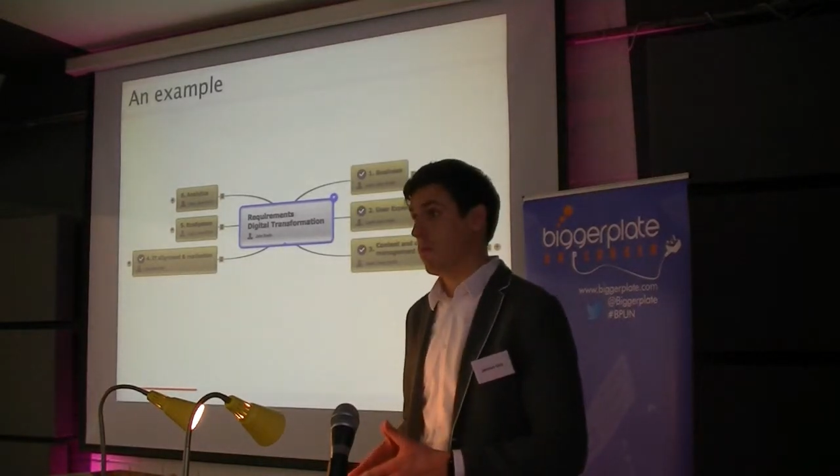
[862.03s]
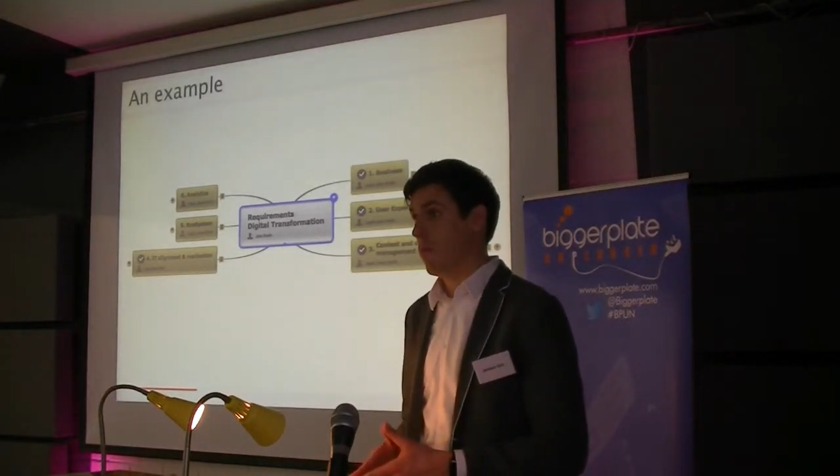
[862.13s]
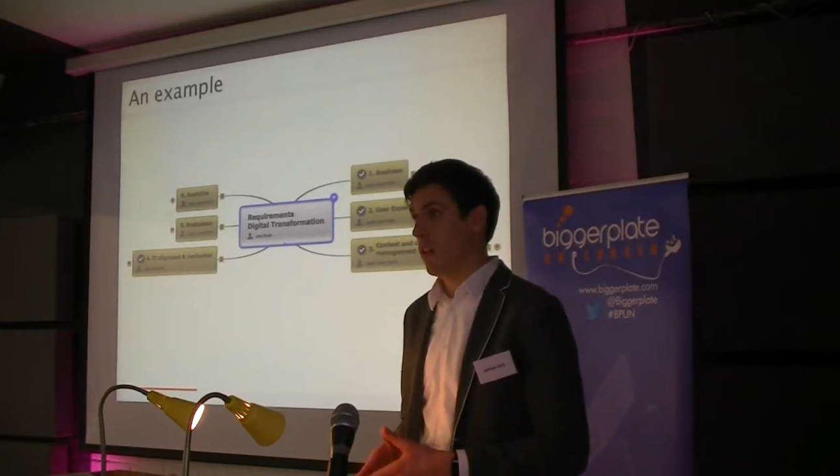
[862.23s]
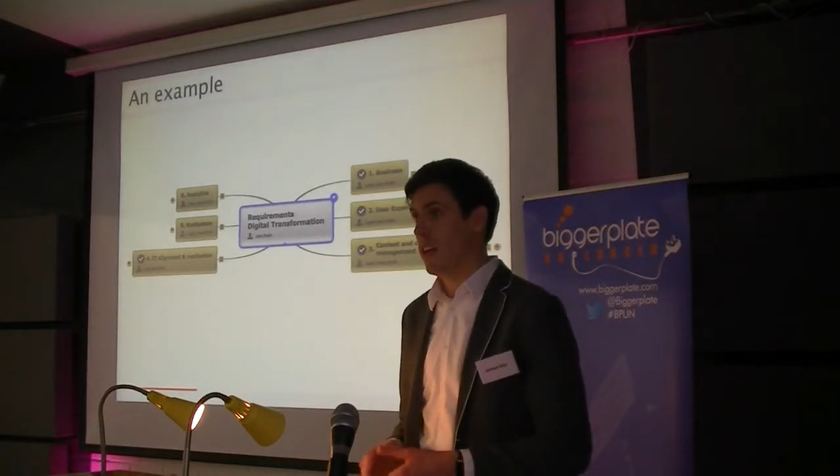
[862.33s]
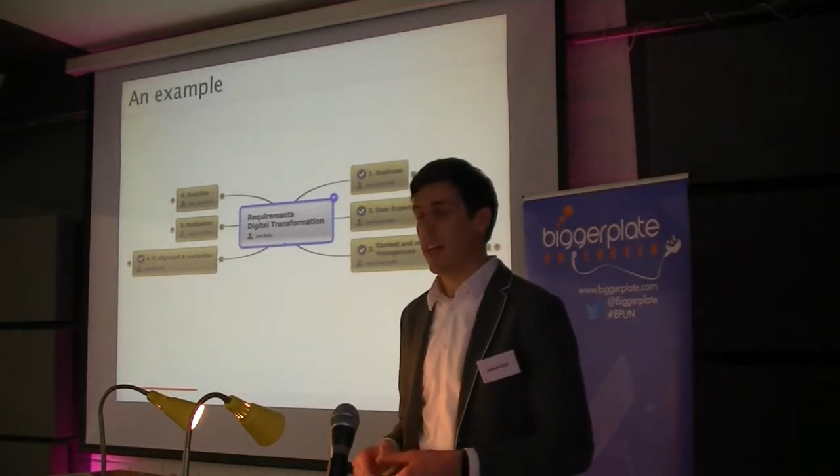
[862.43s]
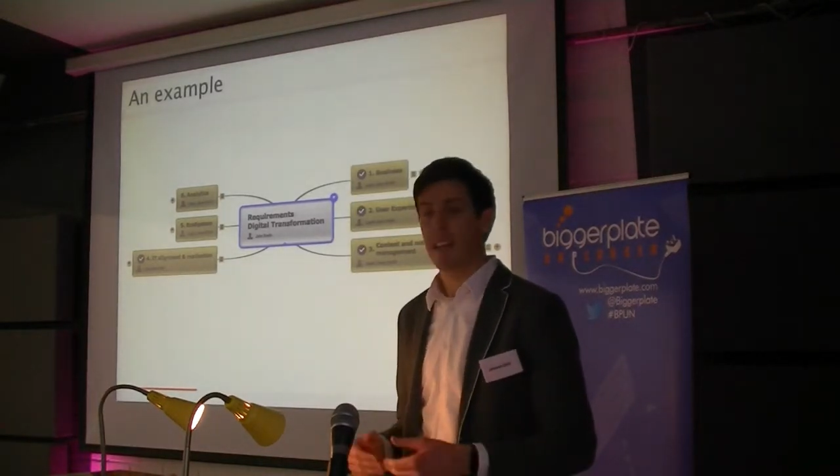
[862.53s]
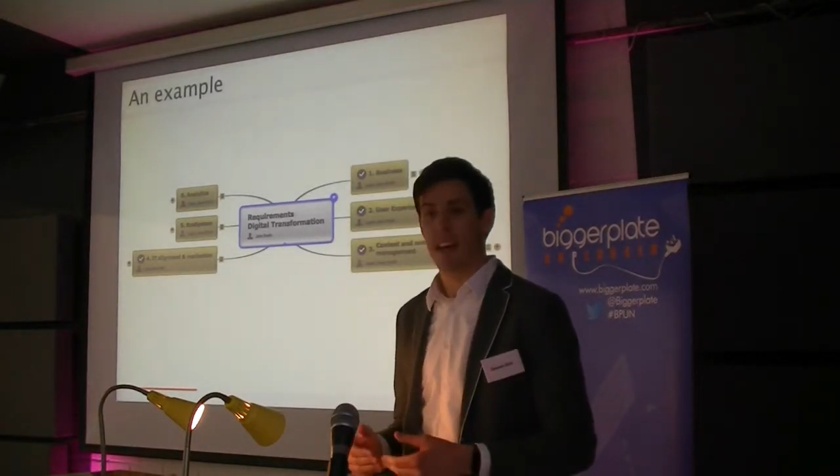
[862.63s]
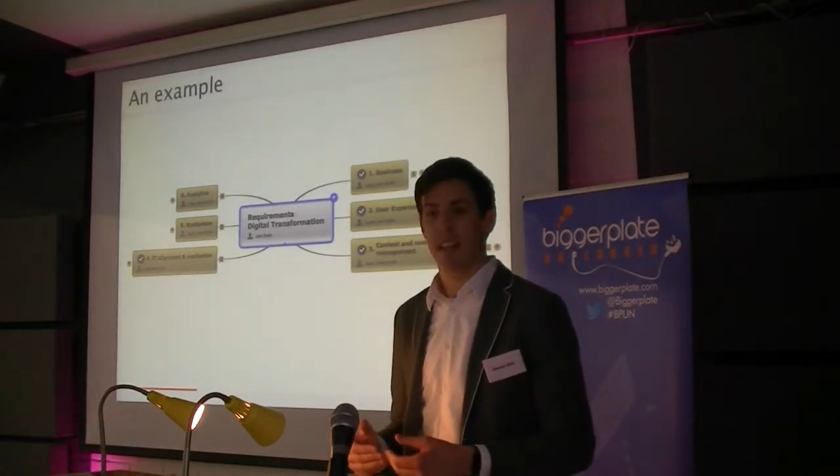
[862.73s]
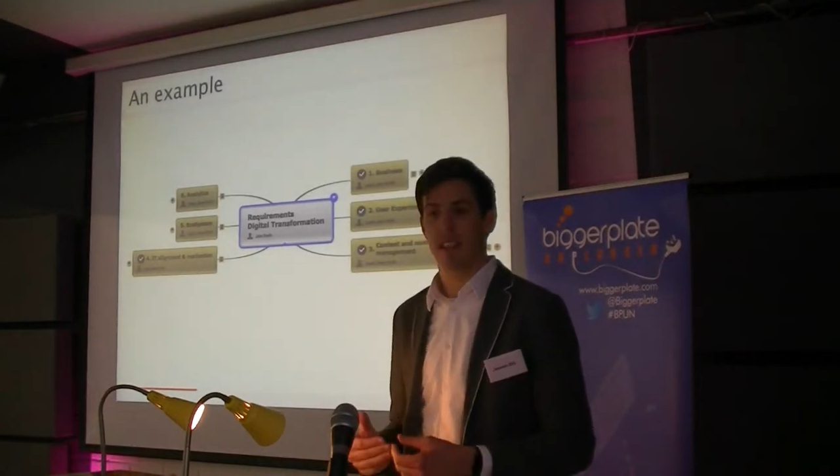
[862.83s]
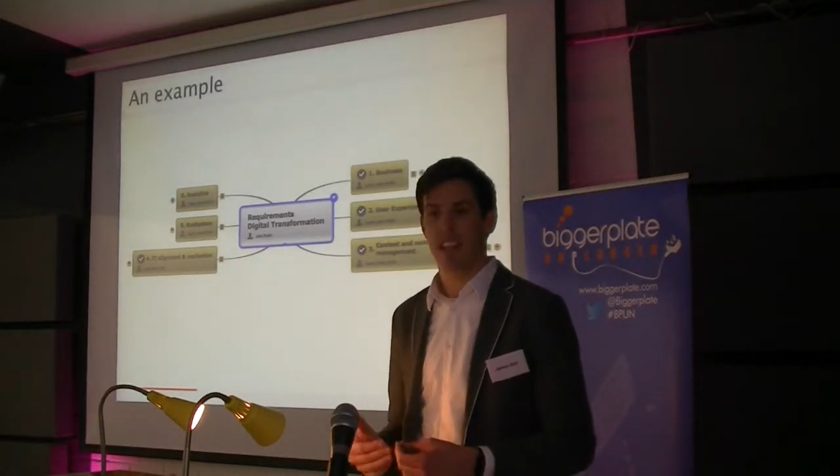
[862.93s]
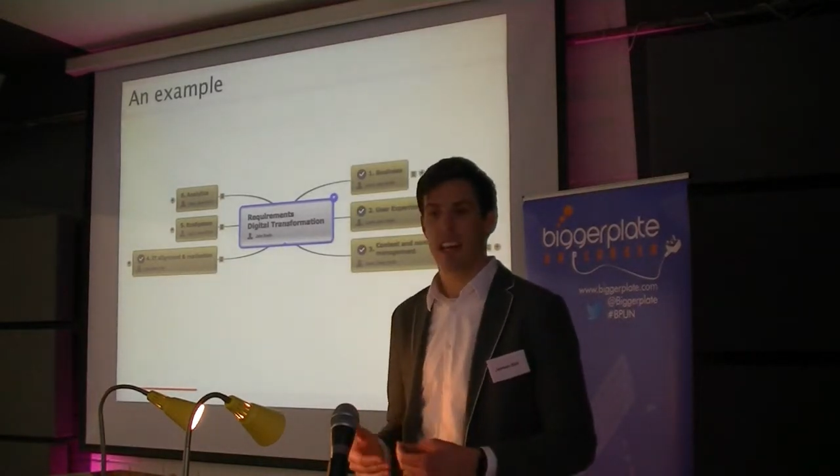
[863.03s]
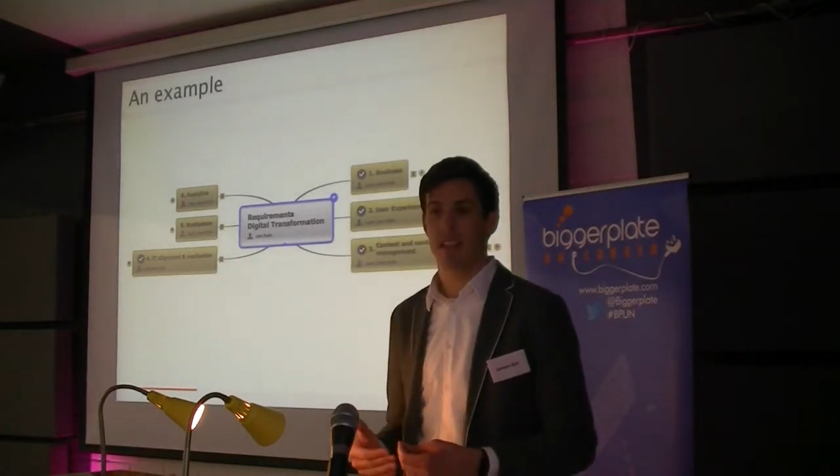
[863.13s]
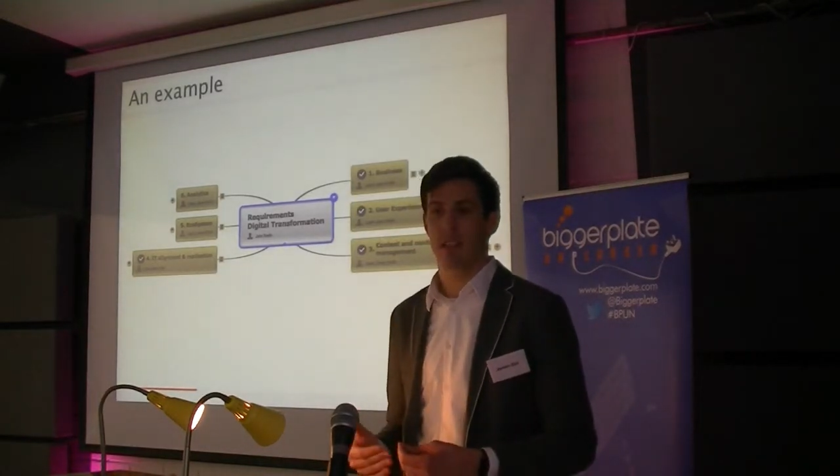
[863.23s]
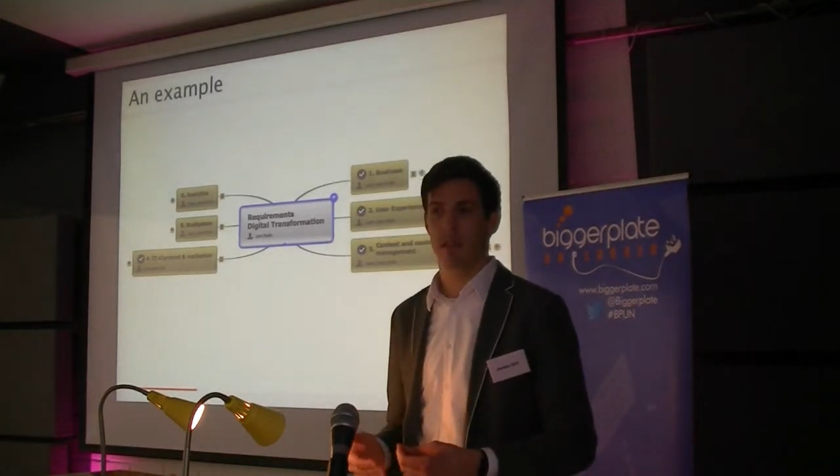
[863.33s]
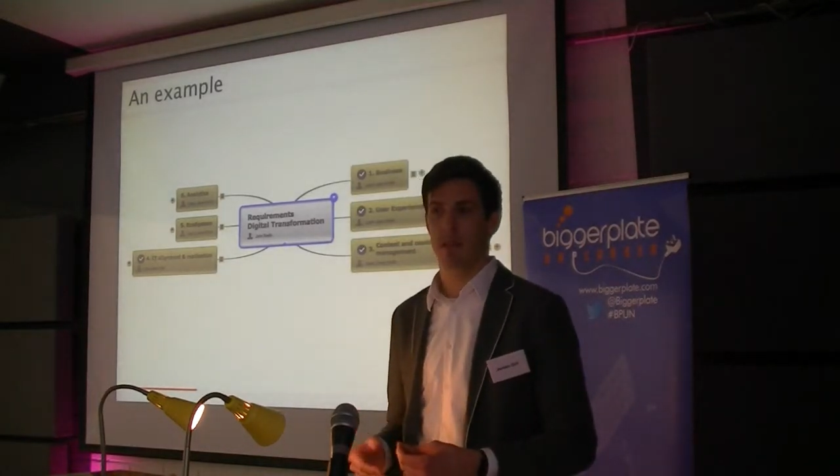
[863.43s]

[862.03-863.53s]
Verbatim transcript: the legend made sure that